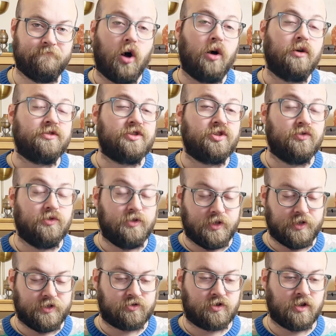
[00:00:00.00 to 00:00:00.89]
Also
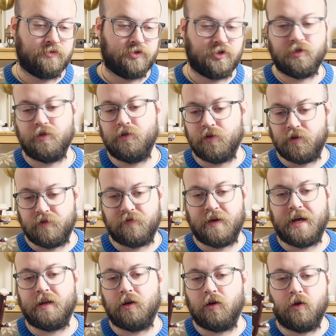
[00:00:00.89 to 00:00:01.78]
in the description, you can
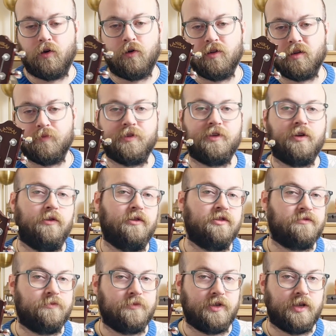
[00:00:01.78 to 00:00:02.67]
find all the
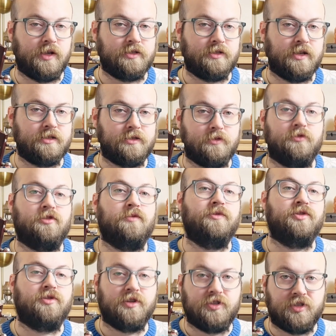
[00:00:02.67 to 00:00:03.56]
materials from today's lesson, so
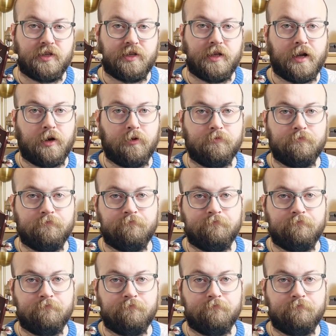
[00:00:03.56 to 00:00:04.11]
be sure to check that out.